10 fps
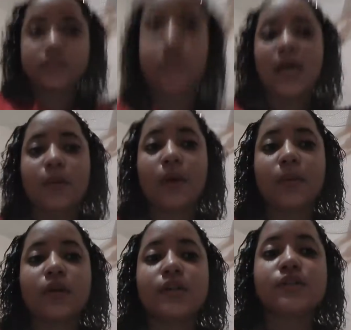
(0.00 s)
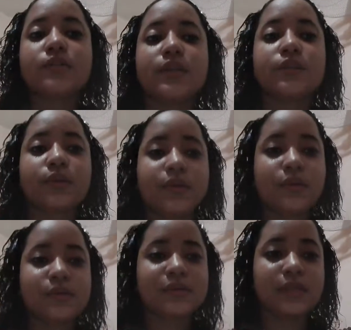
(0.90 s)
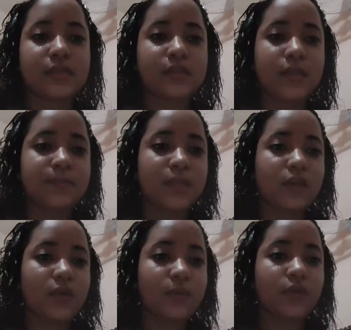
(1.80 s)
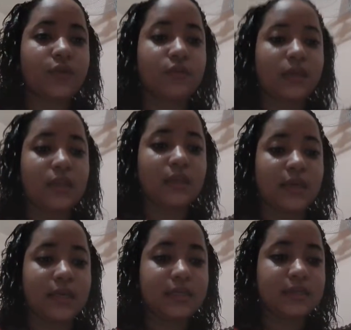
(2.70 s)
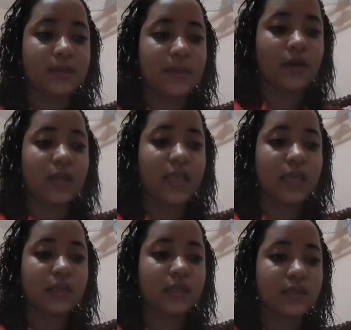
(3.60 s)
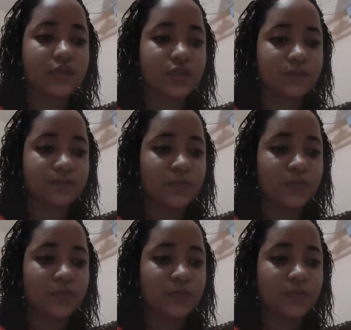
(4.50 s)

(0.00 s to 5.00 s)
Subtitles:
Now I'm going to introduce the topic number 3, that is about English